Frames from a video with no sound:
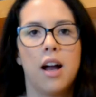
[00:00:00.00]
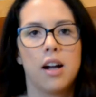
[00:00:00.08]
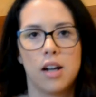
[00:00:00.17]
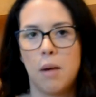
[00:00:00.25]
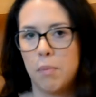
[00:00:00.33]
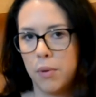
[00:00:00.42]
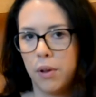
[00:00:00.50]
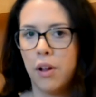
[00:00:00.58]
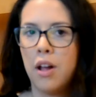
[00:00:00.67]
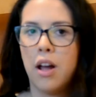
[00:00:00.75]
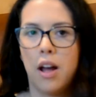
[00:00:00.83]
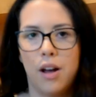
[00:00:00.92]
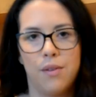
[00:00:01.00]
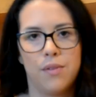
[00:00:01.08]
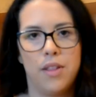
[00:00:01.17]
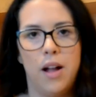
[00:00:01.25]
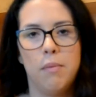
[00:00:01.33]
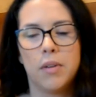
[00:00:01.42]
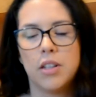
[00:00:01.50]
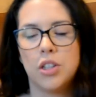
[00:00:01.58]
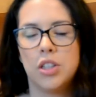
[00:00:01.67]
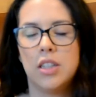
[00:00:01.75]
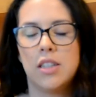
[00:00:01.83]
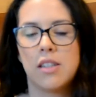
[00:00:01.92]
a couple of them, because
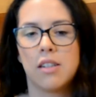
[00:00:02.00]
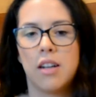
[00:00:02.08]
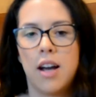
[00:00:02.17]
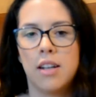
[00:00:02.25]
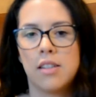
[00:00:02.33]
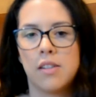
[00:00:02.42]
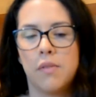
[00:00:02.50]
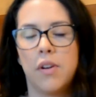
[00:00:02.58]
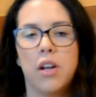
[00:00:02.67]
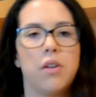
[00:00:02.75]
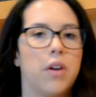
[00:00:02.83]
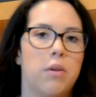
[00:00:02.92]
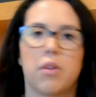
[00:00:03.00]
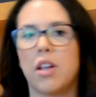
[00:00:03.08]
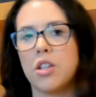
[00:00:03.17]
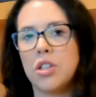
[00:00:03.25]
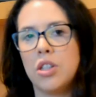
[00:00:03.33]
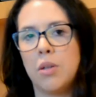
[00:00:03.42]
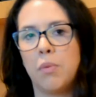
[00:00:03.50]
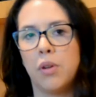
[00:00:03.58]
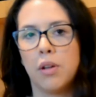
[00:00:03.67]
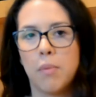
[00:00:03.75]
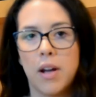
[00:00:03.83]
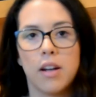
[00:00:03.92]
she still has a very great relationship
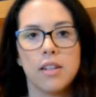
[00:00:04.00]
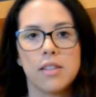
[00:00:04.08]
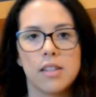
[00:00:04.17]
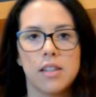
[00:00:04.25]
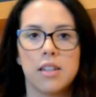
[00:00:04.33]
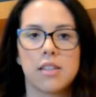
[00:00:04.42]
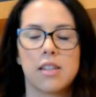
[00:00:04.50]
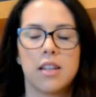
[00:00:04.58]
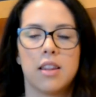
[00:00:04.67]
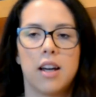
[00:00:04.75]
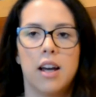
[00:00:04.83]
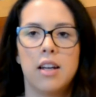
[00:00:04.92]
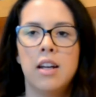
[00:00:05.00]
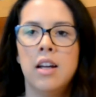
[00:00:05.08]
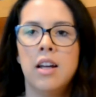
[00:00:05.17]
with her parents and things like that,